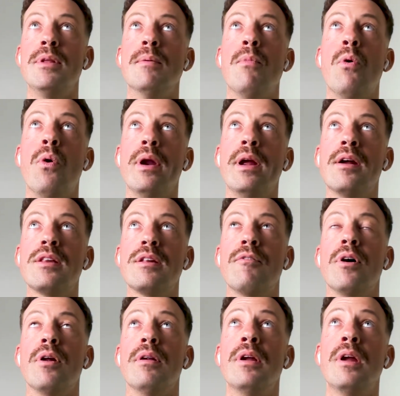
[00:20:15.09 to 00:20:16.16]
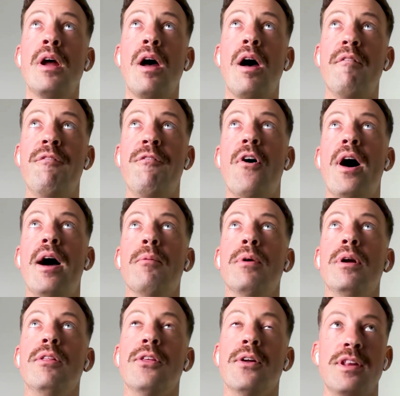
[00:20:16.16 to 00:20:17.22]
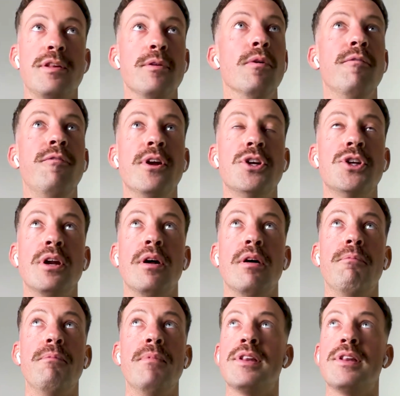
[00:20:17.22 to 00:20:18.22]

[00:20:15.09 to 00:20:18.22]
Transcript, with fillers: in the morning because I've got a fight with a swordfish and I